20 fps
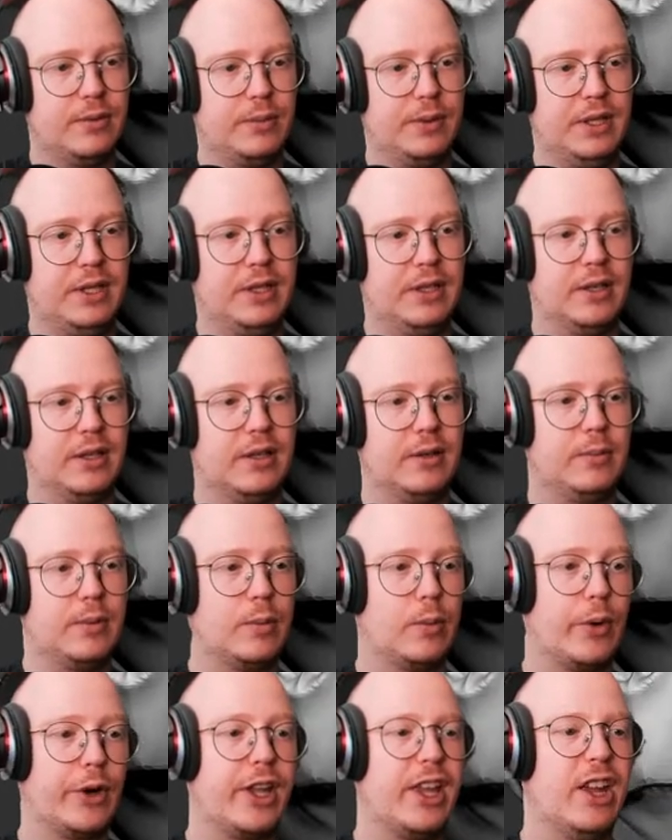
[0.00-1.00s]
we uh, we're
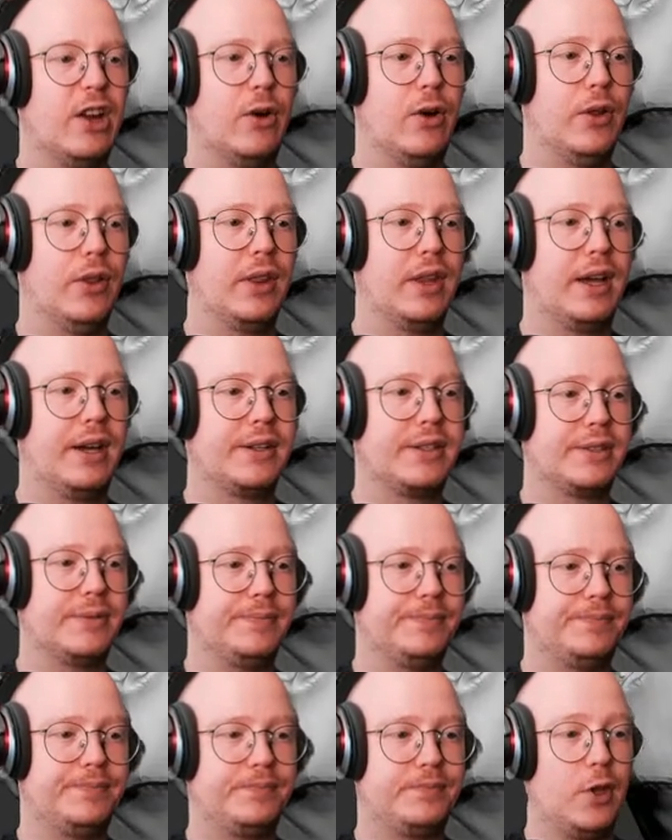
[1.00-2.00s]
working on that.
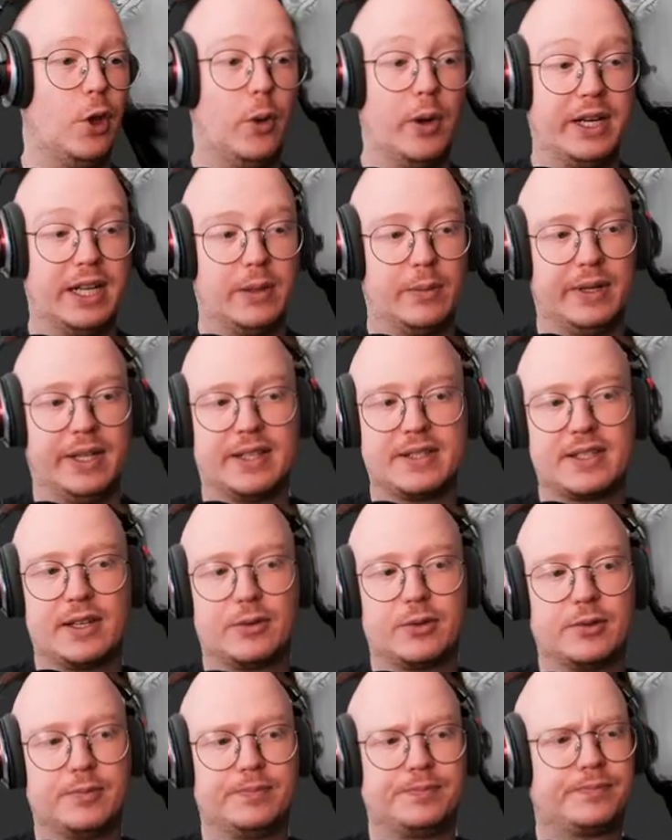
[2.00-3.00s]
No idea when that's
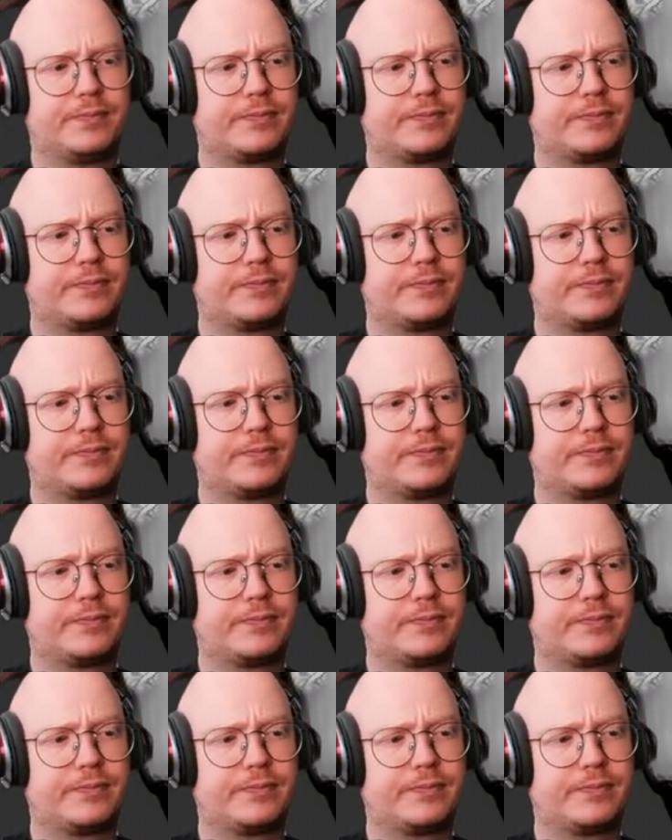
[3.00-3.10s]
out